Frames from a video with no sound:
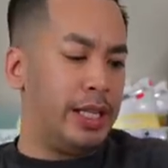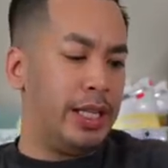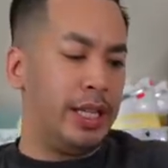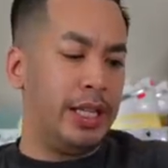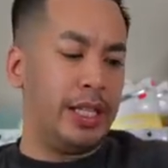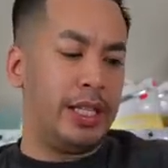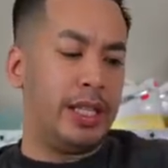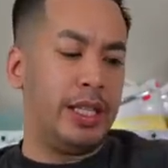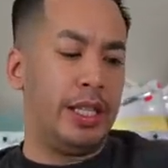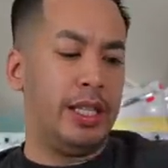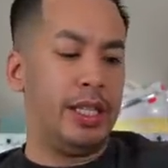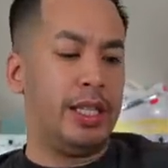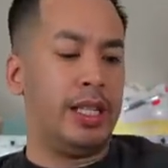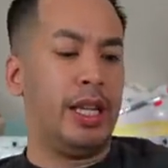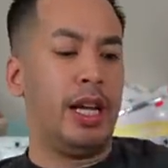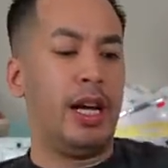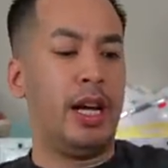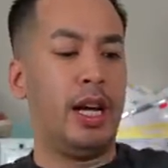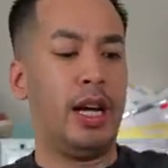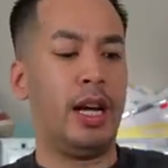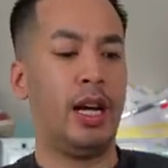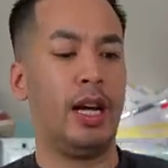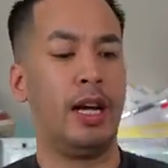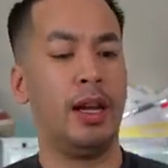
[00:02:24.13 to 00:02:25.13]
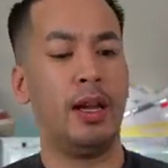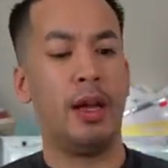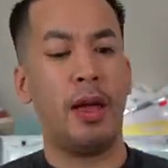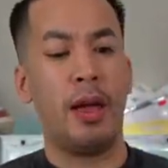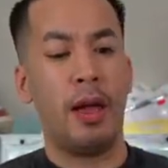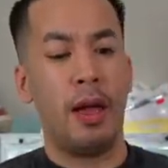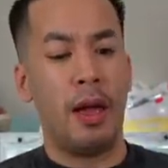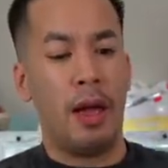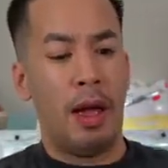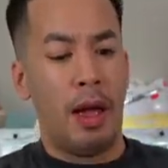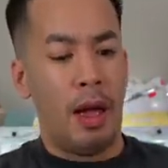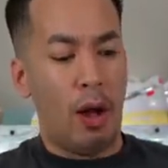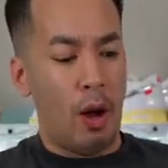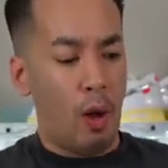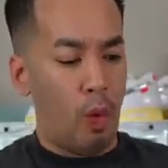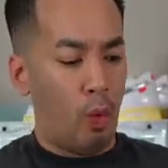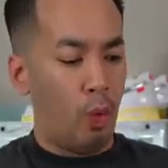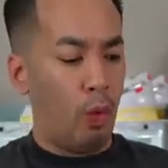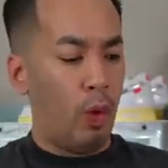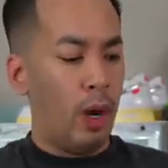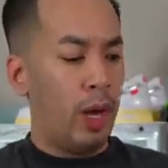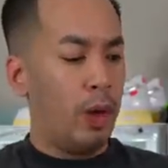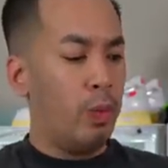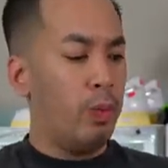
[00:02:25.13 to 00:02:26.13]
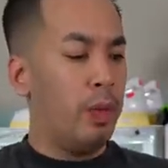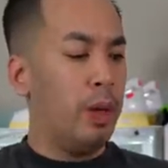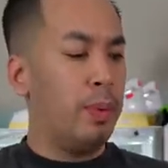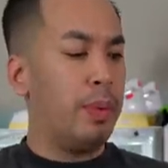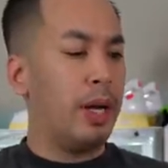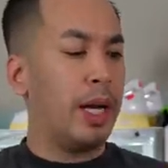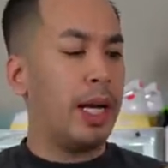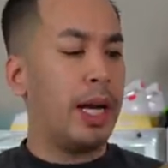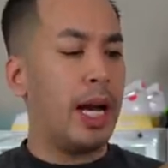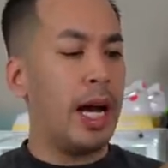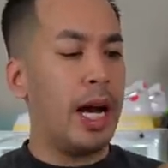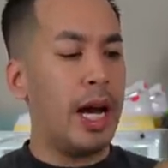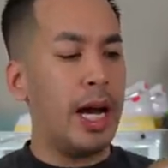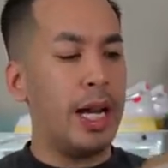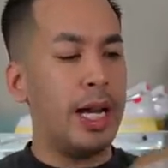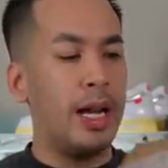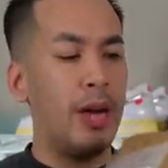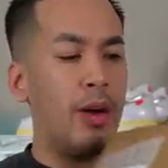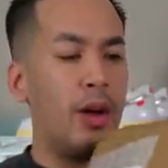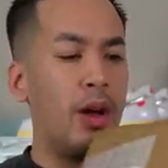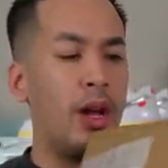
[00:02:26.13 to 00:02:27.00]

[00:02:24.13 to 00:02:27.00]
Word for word: This is the one we've been kind